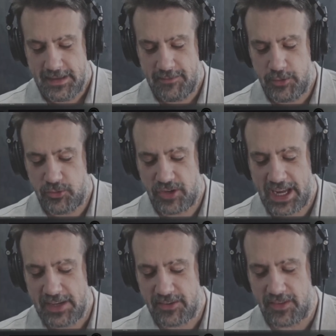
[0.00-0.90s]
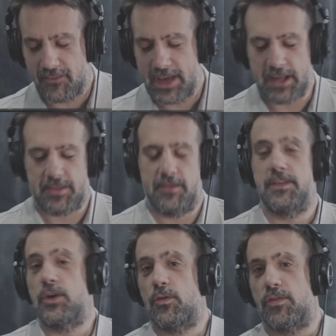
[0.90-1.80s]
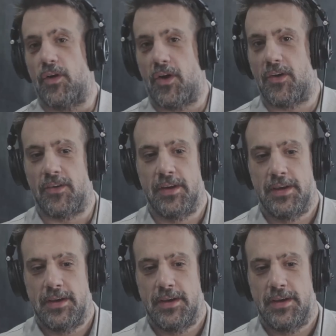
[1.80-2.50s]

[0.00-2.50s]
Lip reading: if you change the length of the overall